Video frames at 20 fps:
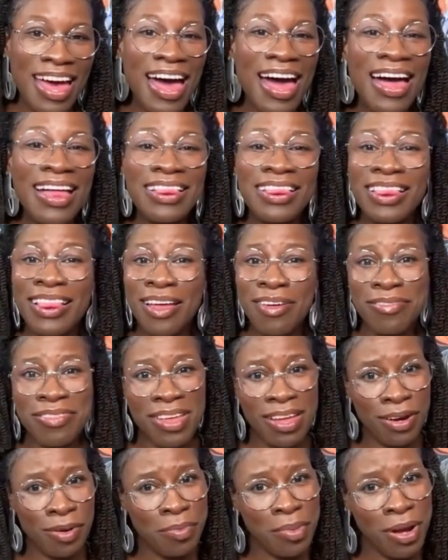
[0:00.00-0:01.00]
I love
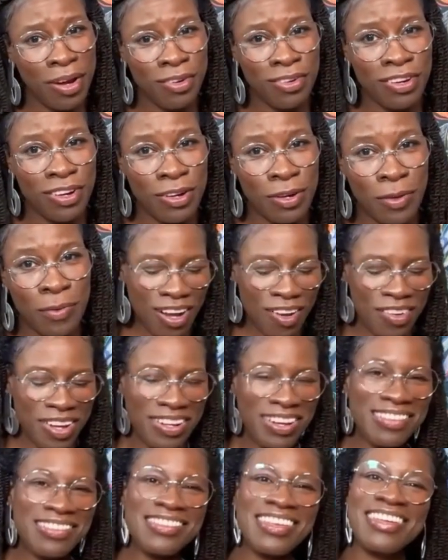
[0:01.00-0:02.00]
that about her. All right,
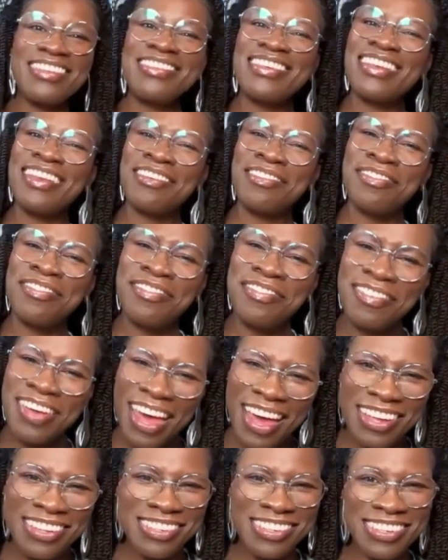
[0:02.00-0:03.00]
let's get to the
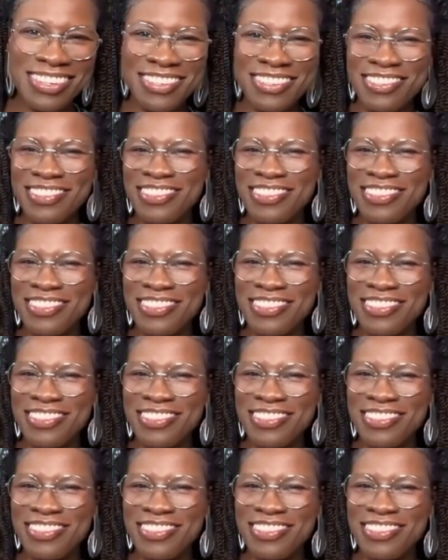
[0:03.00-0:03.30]
fashions,